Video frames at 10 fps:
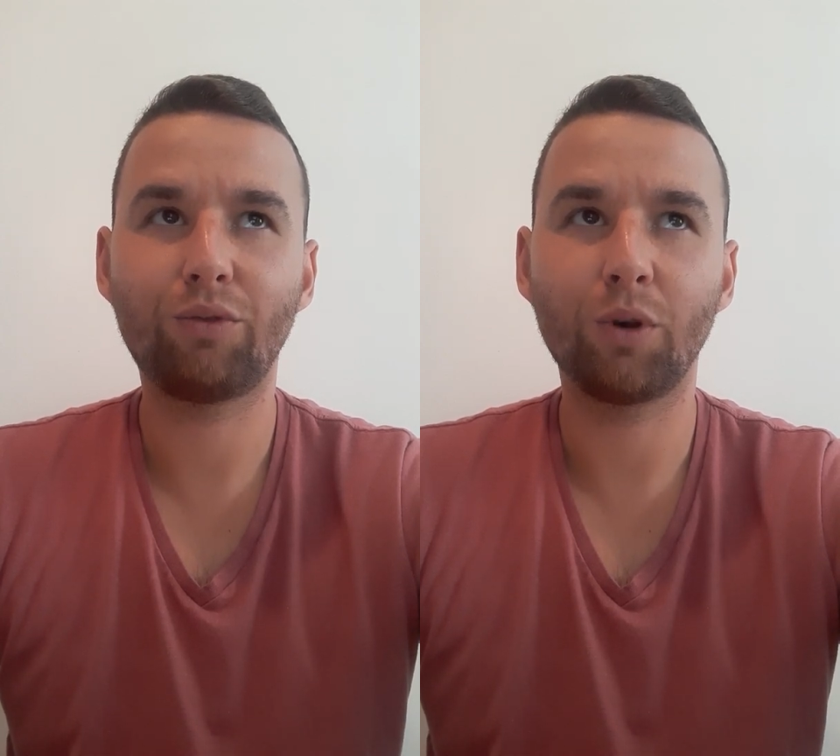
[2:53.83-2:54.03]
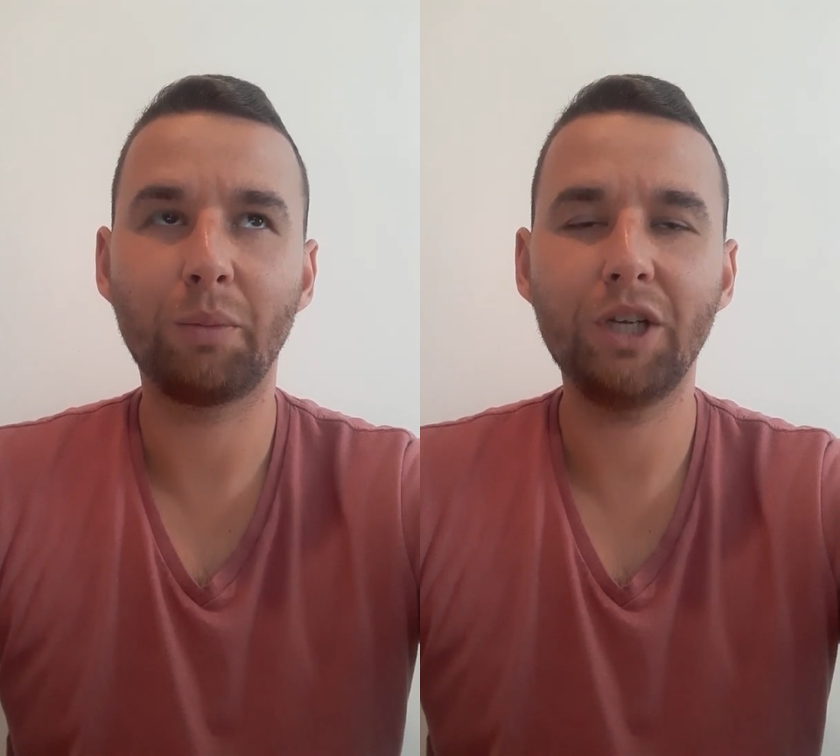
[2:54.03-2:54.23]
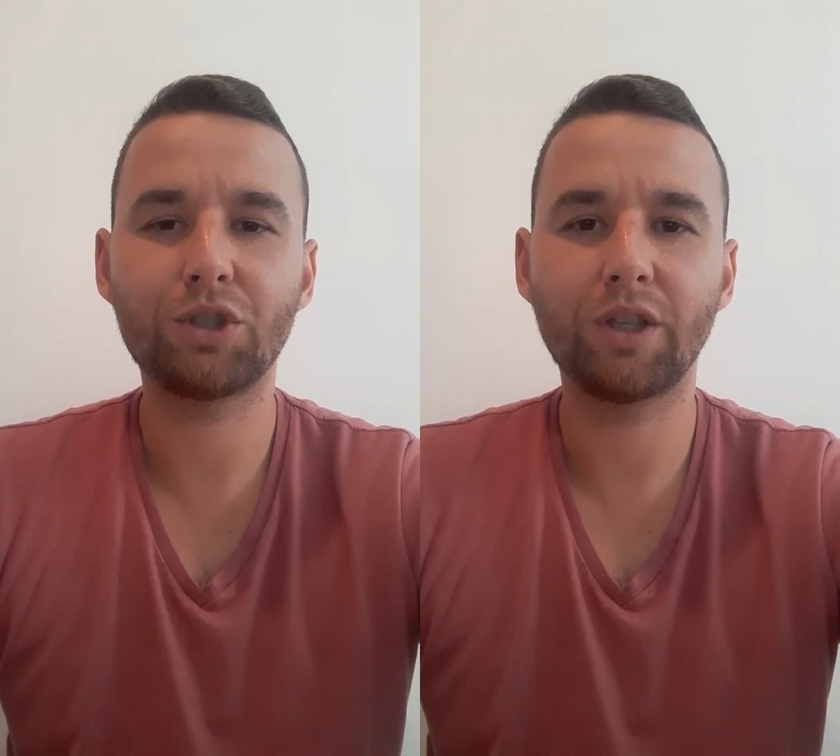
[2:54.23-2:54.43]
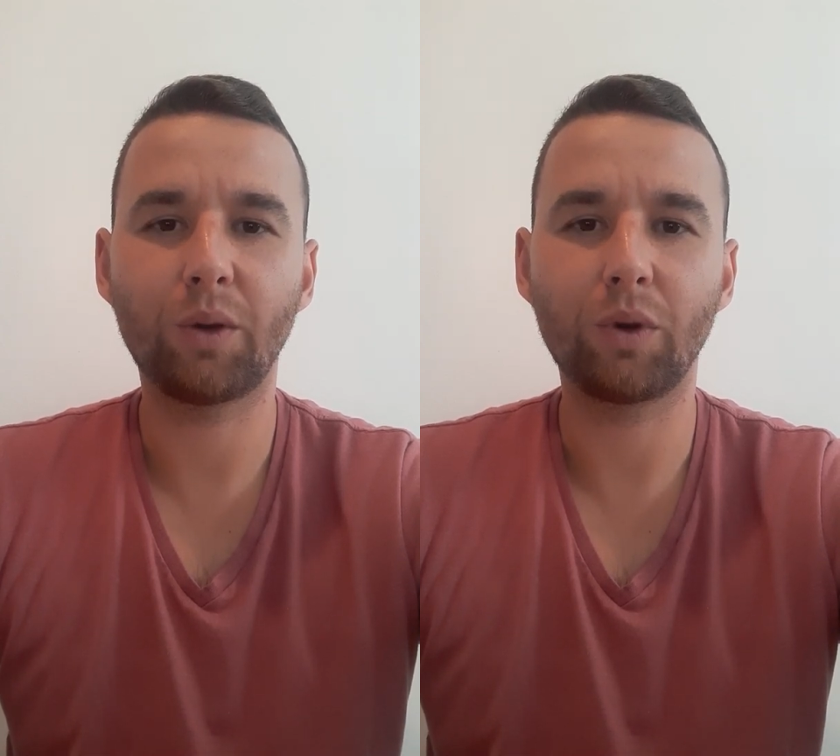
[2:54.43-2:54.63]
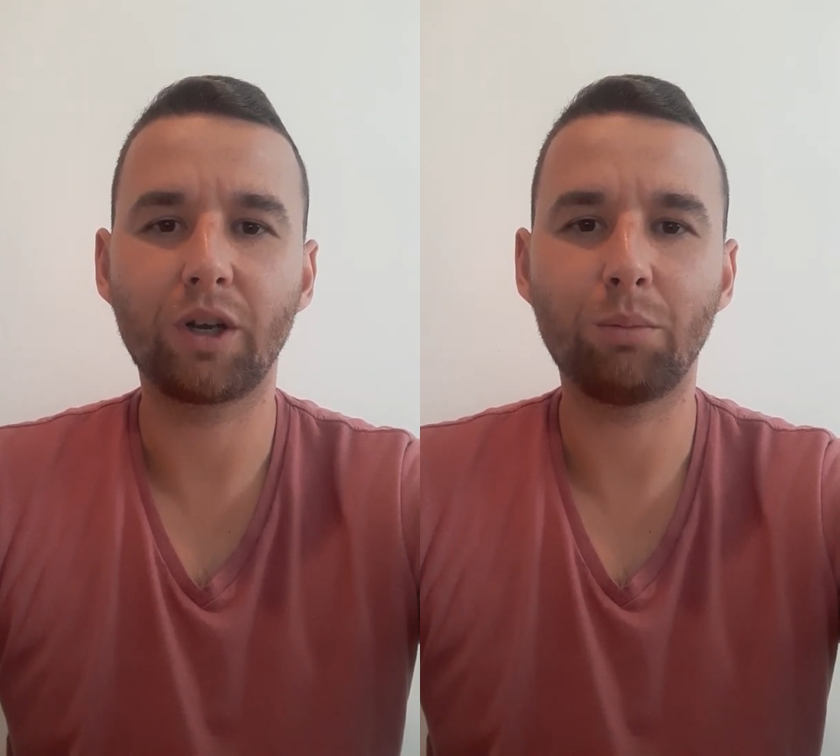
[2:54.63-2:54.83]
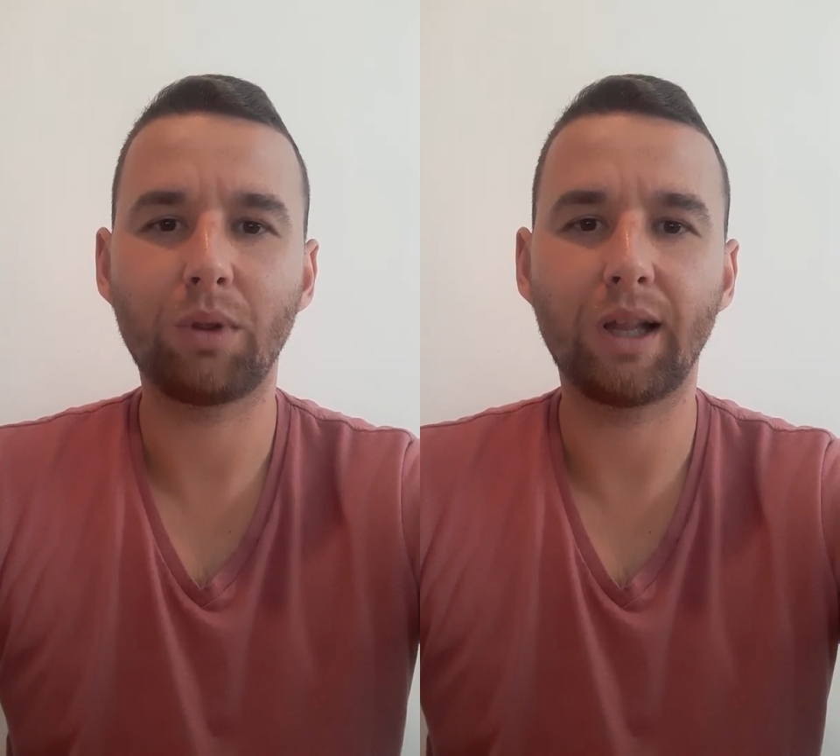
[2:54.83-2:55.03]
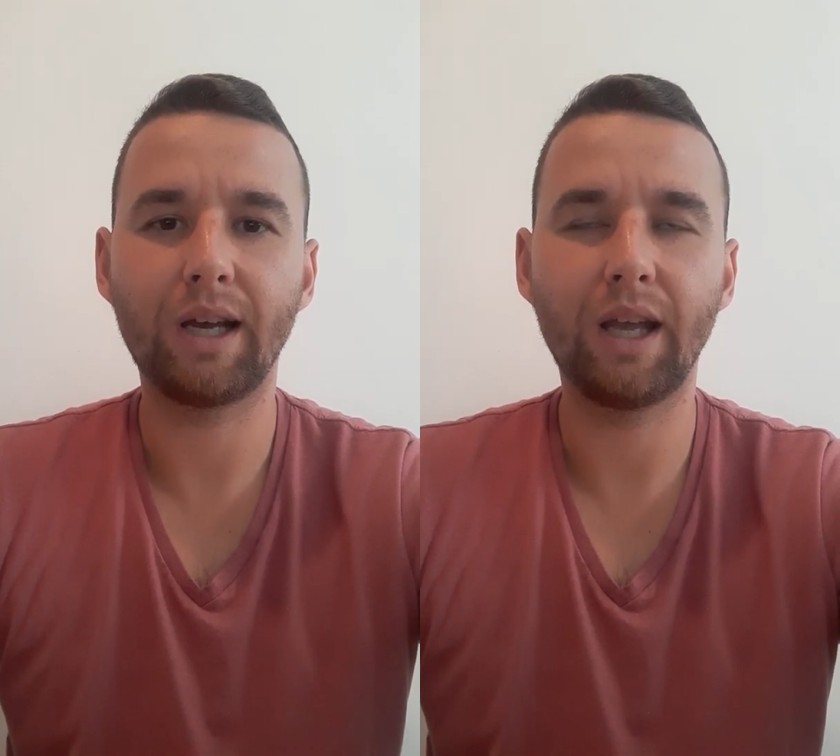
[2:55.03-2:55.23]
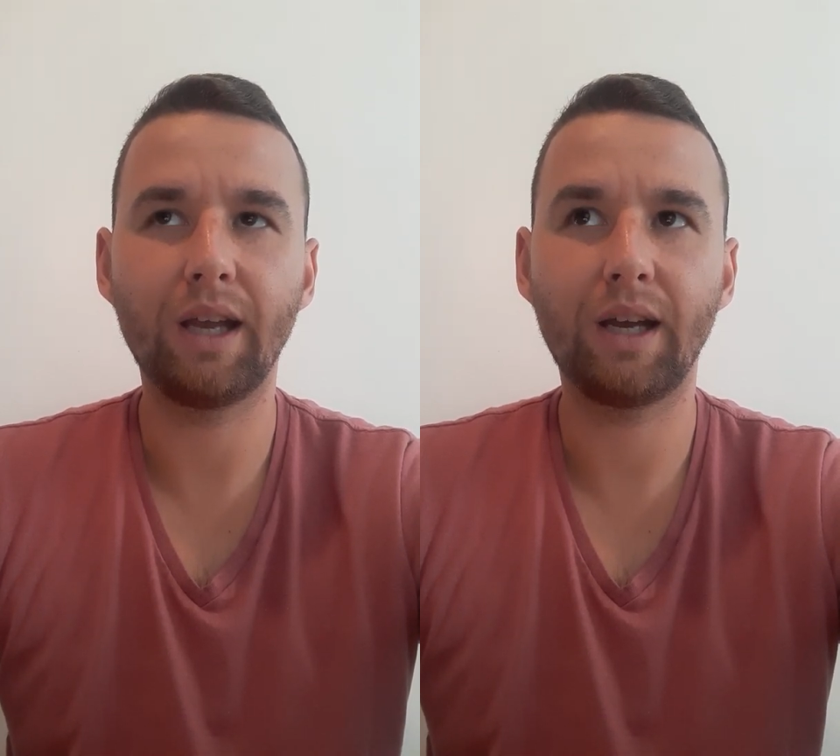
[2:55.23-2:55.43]
formation that we're going to
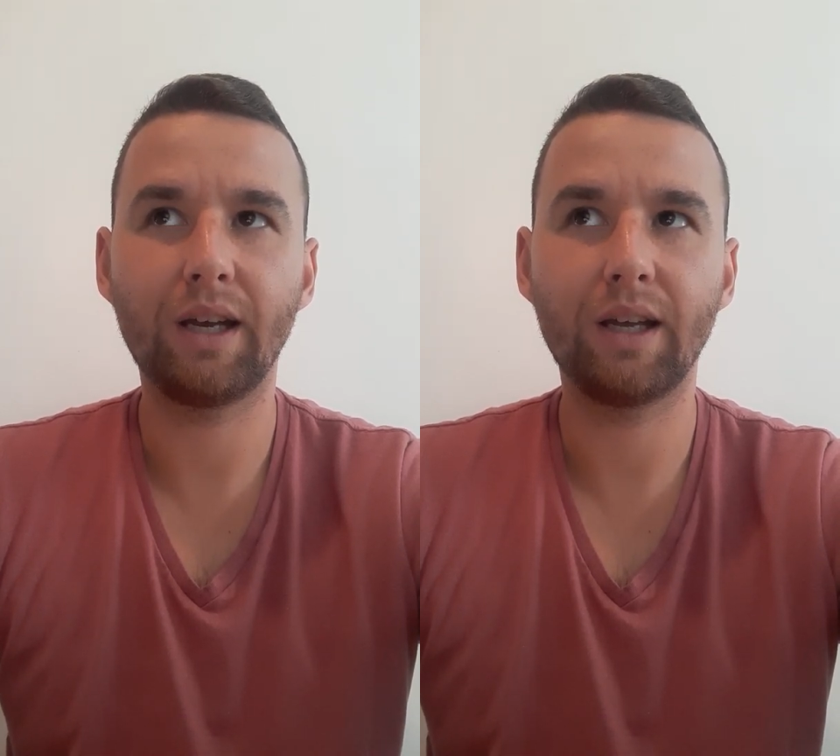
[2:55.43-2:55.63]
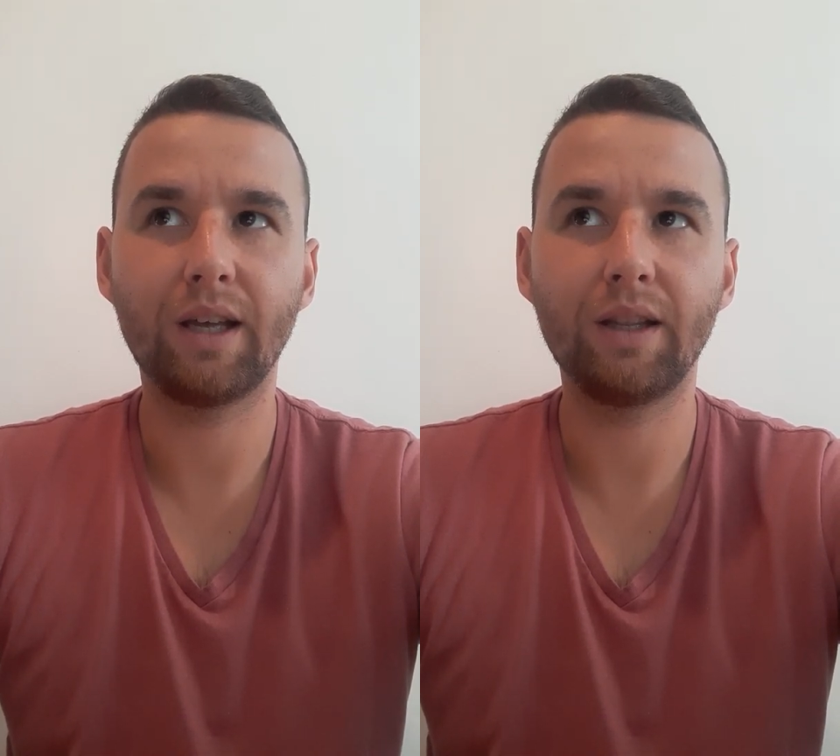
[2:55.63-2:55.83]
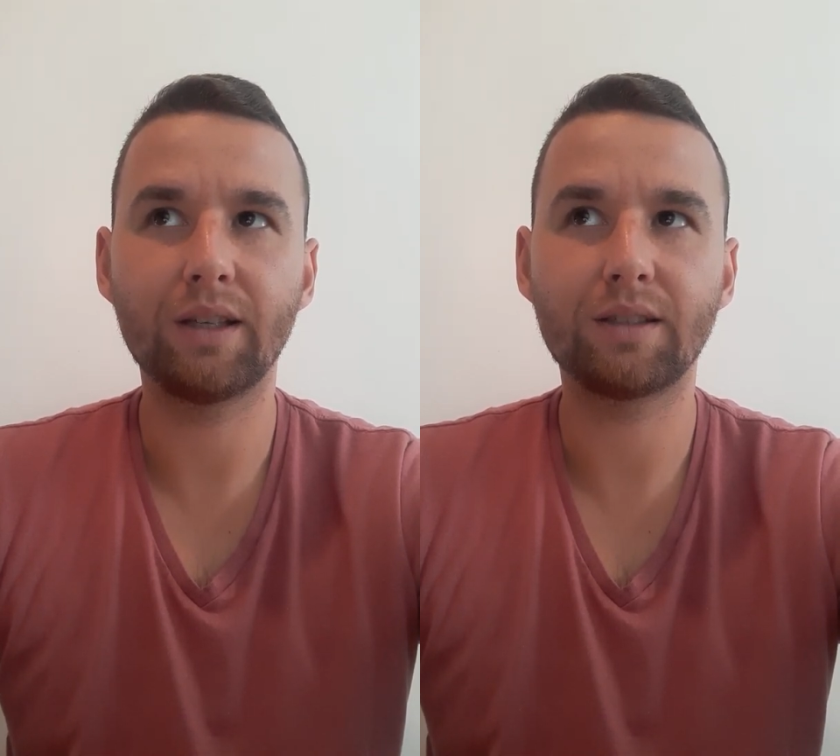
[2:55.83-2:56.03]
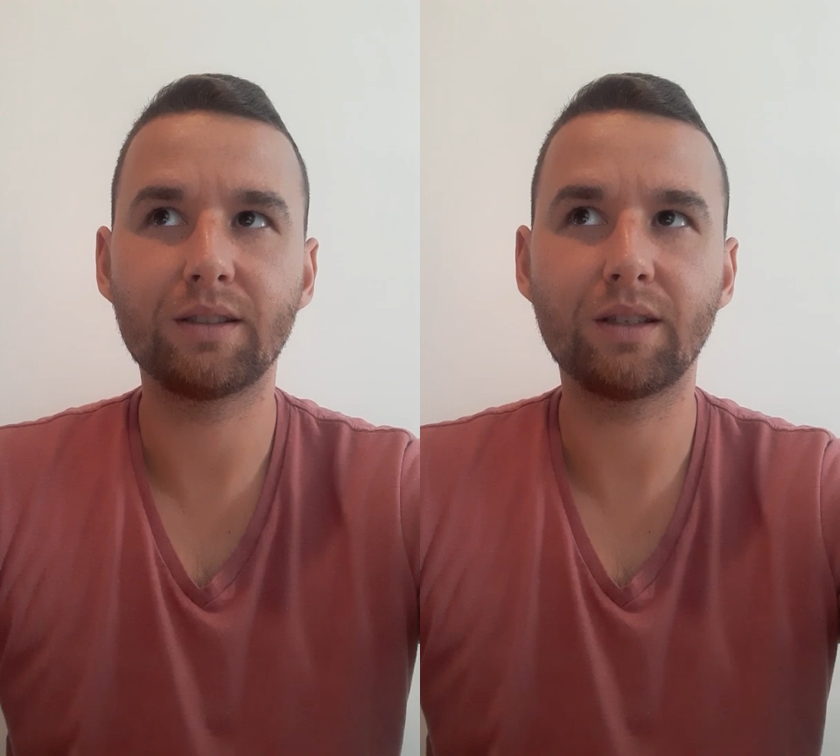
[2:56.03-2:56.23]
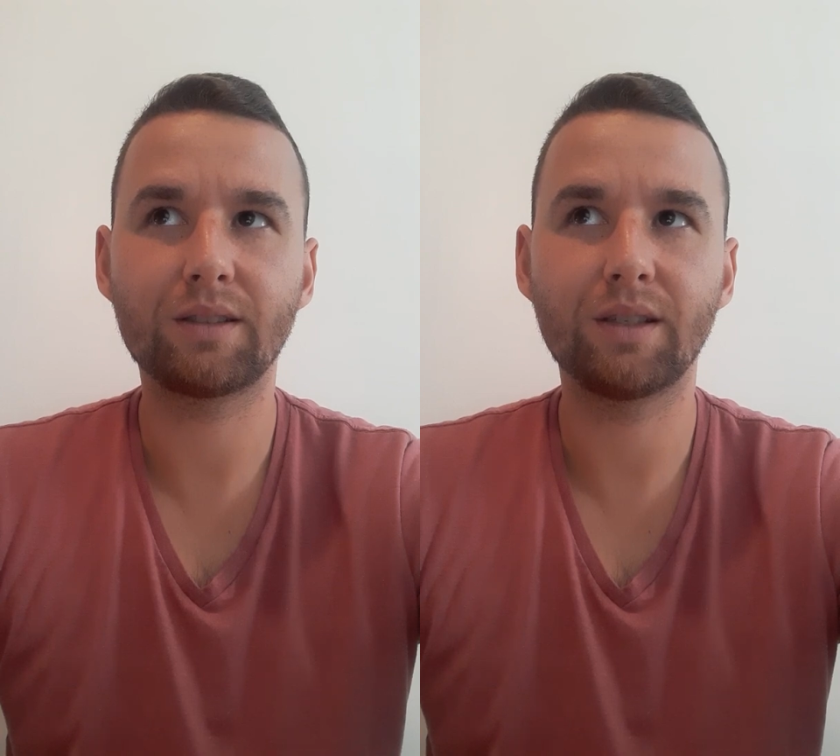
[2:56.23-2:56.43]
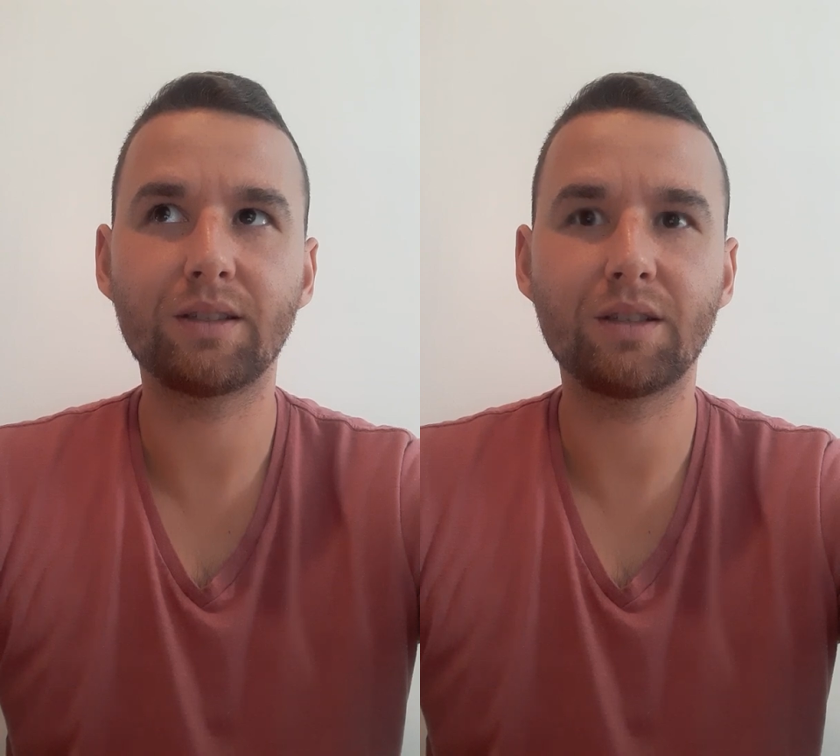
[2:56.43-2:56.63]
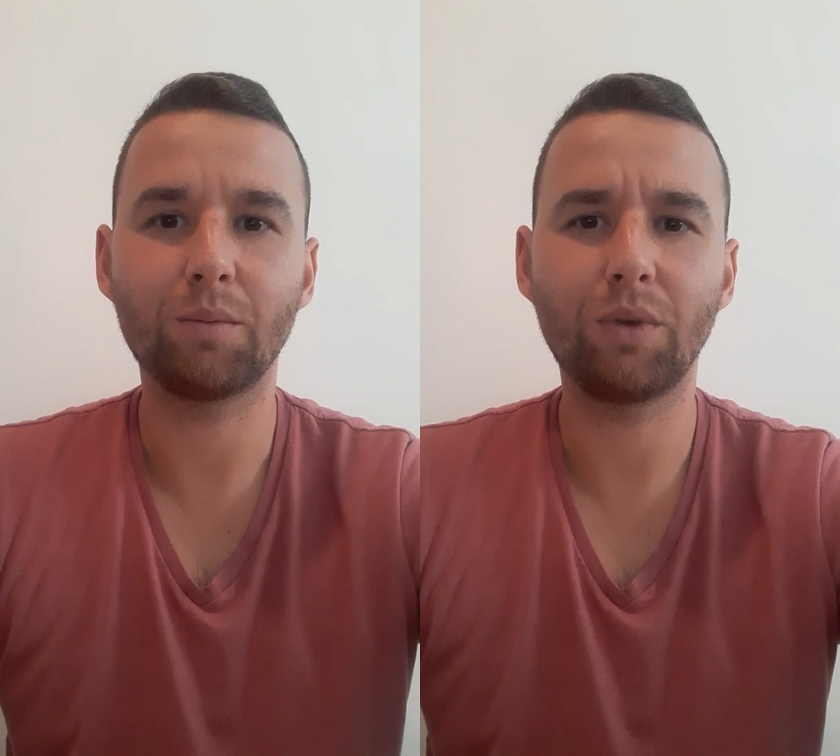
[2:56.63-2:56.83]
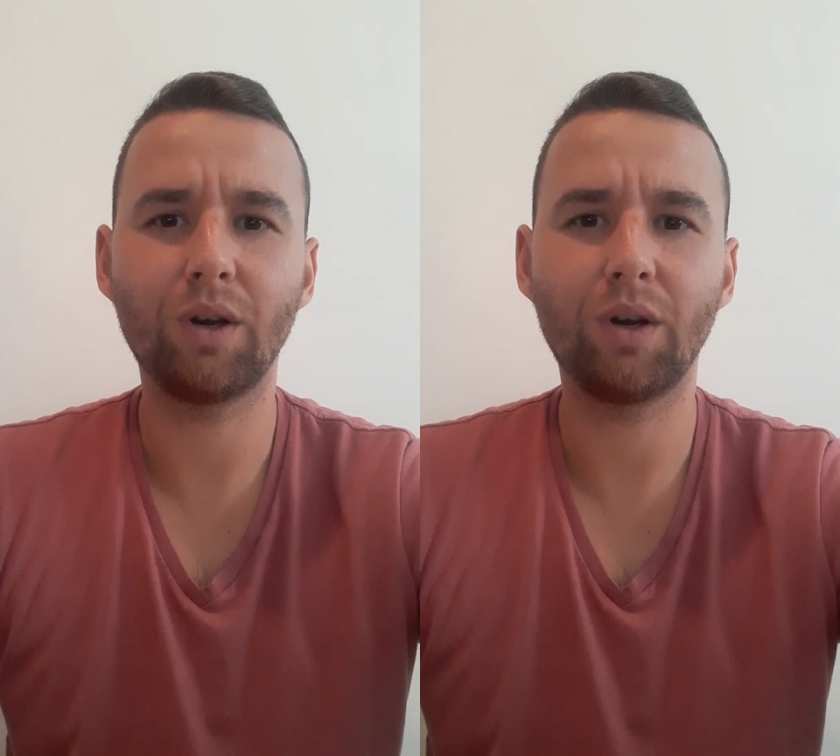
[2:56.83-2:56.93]
play and this is the system,